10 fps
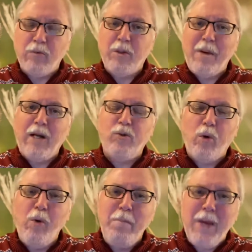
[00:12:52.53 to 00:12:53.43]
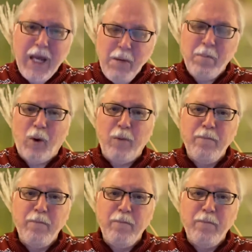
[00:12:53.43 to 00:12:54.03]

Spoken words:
It was about growing people.